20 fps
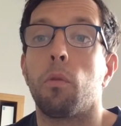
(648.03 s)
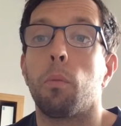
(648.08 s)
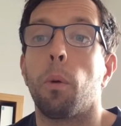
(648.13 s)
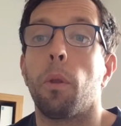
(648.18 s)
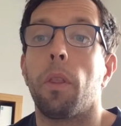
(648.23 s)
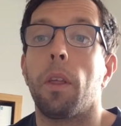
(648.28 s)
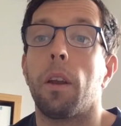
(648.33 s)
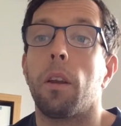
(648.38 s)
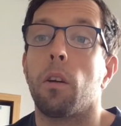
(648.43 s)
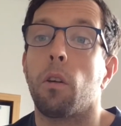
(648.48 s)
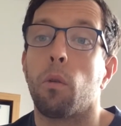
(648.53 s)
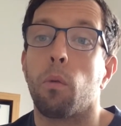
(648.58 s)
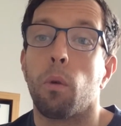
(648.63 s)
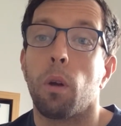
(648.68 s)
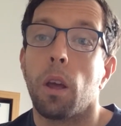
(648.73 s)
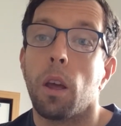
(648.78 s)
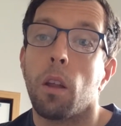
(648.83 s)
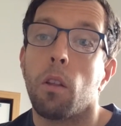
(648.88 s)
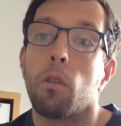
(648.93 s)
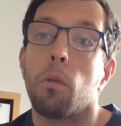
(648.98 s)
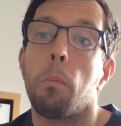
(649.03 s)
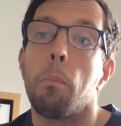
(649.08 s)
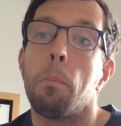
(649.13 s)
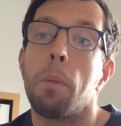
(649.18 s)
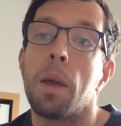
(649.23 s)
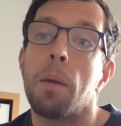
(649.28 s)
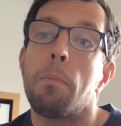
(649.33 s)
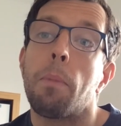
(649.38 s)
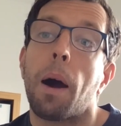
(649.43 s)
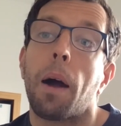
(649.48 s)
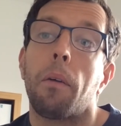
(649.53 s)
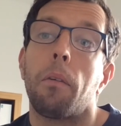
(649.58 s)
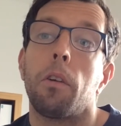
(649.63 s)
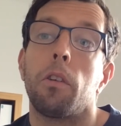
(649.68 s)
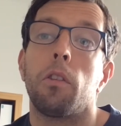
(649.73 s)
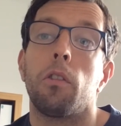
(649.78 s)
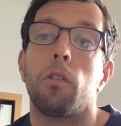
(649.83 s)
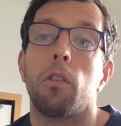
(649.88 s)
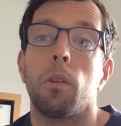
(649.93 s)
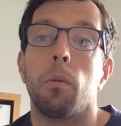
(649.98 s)
but then agreeing to meet
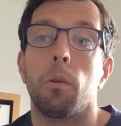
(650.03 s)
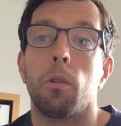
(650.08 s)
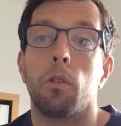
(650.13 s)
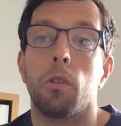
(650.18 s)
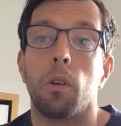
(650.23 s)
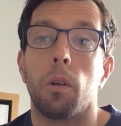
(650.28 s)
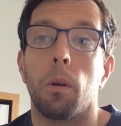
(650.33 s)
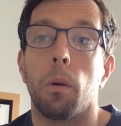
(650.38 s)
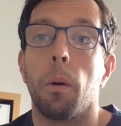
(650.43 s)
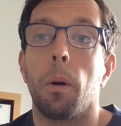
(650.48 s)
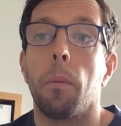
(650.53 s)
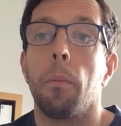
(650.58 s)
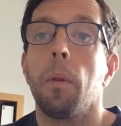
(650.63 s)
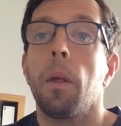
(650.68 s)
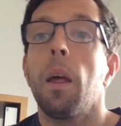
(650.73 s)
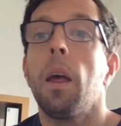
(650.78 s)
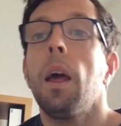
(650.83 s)
Paris and see what's going to go on.